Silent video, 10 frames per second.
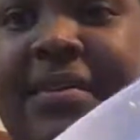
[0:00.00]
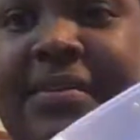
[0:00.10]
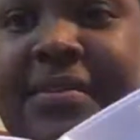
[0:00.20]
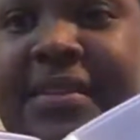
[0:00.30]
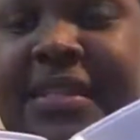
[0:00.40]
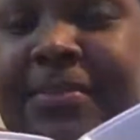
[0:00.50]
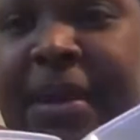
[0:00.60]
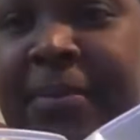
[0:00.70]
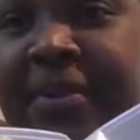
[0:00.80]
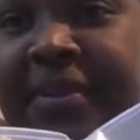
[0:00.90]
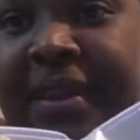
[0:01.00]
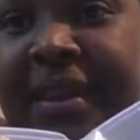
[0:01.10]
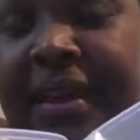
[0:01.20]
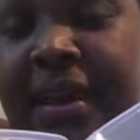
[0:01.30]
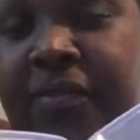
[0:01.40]
So this is my birthday
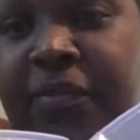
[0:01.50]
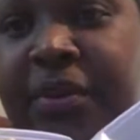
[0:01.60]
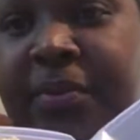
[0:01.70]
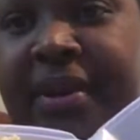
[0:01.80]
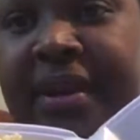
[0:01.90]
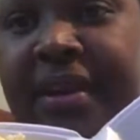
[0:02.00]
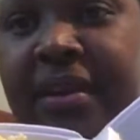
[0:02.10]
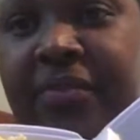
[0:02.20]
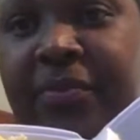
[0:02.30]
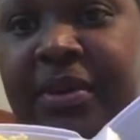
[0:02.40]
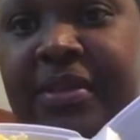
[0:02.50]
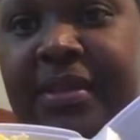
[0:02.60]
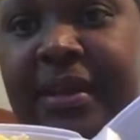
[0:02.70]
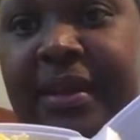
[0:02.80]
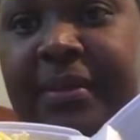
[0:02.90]
cake for when I get off work
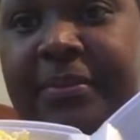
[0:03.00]
tonight.